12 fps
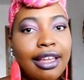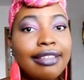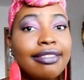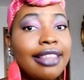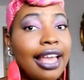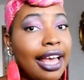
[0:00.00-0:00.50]

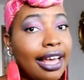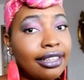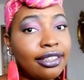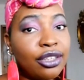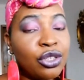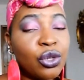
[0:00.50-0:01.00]

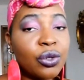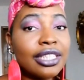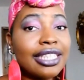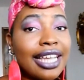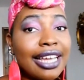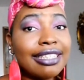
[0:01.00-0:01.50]
that you don't
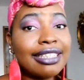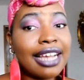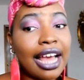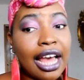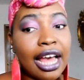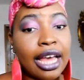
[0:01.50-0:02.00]
take
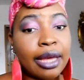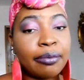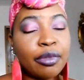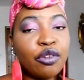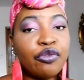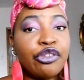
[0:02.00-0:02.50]
time
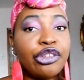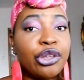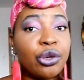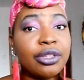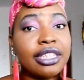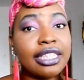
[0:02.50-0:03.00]
for
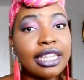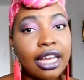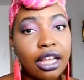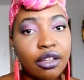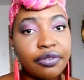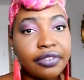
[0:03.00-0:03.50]

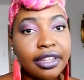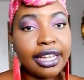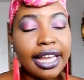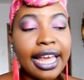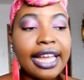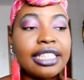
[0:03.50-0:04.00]
yourself
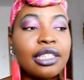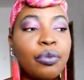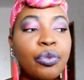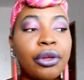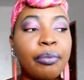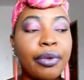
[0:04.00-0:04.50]
and to
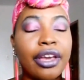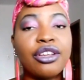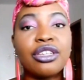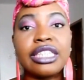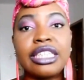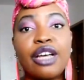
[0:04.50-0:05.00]
prepare
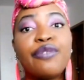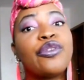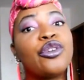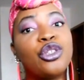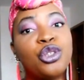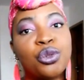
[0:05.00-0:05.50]
yourself for
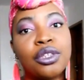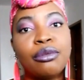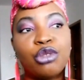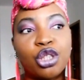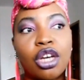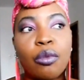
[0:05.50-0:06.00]
your dream
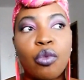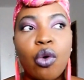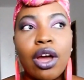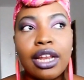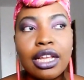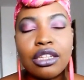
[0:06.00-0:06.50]
job.
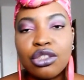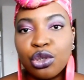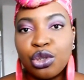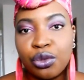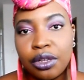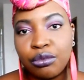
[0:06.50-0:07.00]
What is your
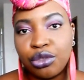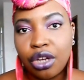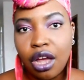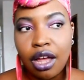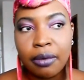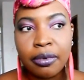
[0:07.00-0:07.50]
dream
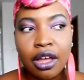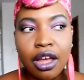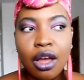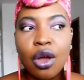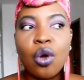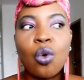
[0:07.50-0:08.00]
job?
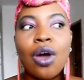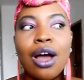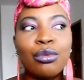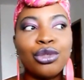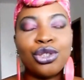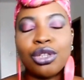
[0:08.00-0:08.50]
What
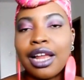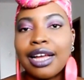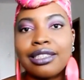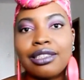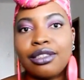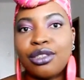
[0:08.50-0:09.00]
would you like
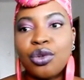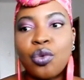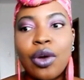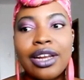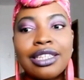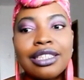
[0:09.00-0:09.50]
to do?
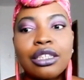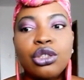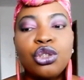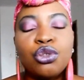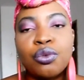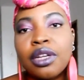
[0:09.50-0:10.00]
What is the
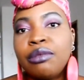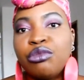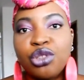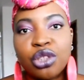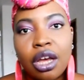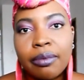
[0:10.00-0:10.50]
dream
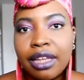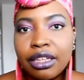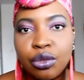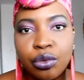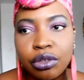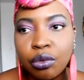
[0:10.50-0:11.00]
job that you
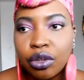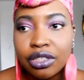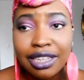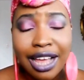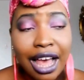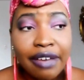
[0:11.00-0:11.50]
would want to
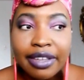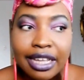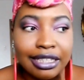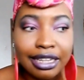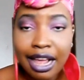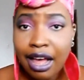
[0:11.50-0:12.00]
have?
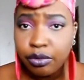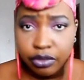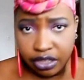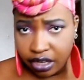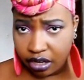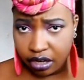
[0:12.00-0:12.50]
It's out
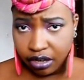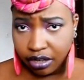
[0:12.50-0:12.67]
there.